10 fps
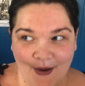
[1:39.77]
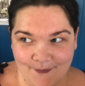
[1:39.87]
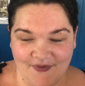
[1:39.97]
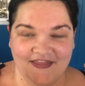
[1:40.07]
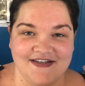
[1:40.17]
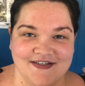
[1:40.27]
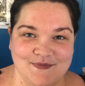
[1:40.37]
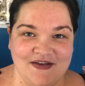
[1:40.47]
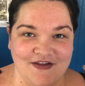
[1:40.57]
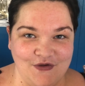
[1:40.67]
but that does
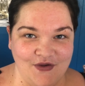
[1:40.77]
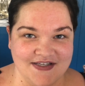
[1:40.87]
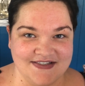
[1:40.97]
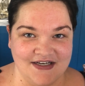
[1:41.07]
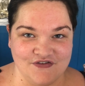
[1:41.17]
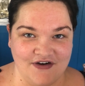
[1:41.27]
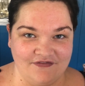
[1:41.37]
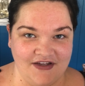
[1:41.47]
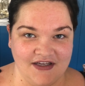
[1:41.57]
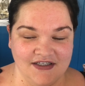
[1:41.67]
mean that you get sound
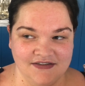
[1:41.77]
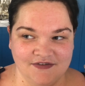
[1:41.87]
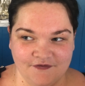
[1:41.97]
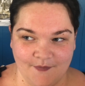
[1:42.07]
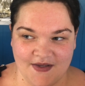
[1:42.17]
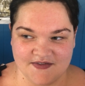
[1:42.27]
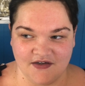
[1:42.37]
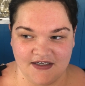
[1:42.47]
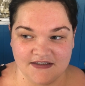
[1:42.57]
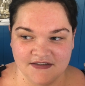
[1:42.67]
traffic from
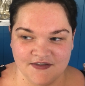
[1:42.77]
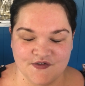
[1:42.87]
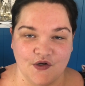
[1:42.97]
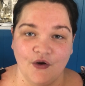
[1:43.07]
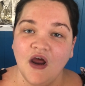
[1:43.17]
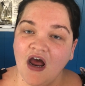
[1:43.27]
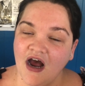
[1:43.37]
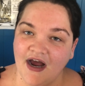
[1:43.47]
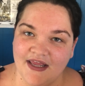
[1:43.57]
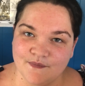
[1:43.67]
outside. So
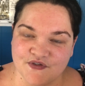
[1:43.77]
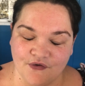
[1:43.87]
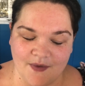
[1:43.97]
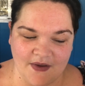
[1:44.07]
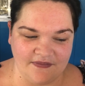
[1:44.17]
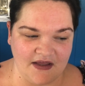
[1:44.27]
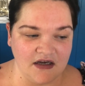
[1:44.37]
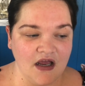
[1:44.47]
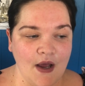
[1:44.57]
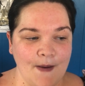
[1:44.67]
I am sorry about that,
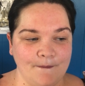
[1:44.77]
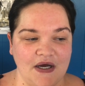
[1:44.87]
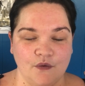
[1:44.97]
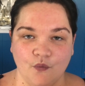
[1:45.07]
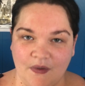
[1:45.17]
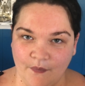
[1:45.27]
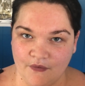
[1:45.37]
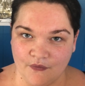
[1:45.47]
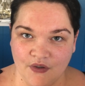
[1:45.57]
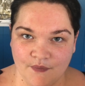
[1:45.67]
but we
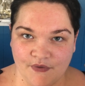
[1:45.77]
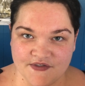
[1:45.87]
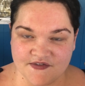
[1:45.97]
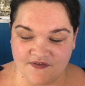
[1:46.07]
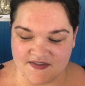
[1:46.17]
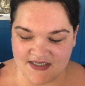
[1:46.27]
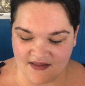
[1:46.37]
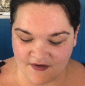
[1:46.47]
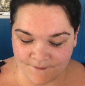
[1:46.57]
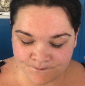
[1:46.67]
will persevere
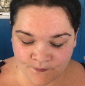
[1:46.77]
together.